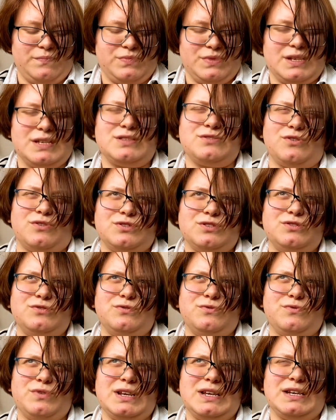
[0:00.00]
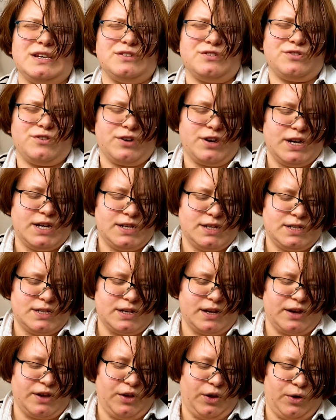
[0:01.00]
It's also really intricate.
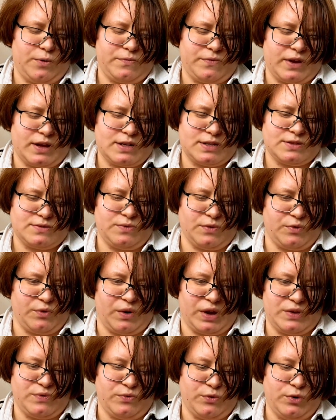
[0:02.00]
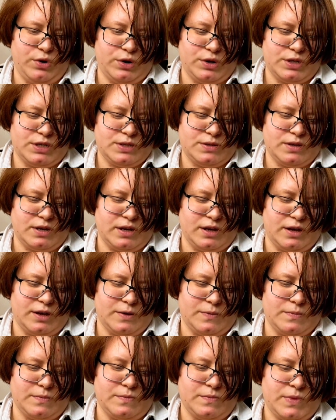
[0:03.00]
I hope that is the right word.
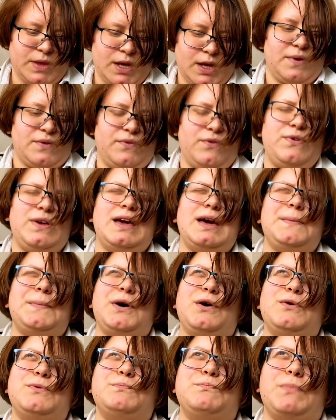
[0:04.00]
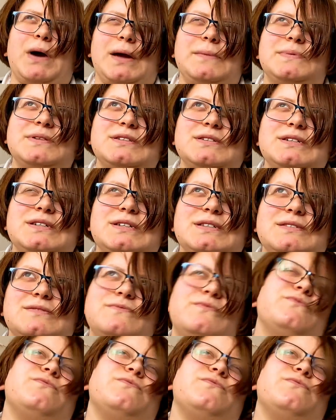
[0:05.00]
But the thing about Babel is,